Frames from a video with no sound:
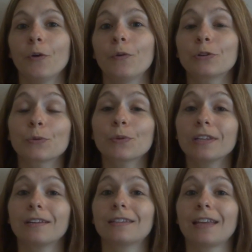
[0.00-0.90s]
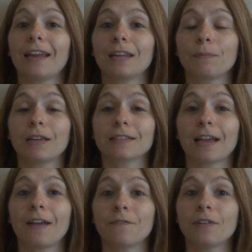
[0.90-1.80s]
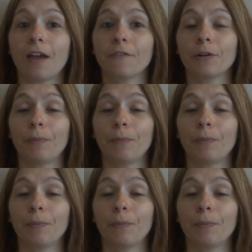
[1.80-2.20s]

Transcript: which was really exciting because I've never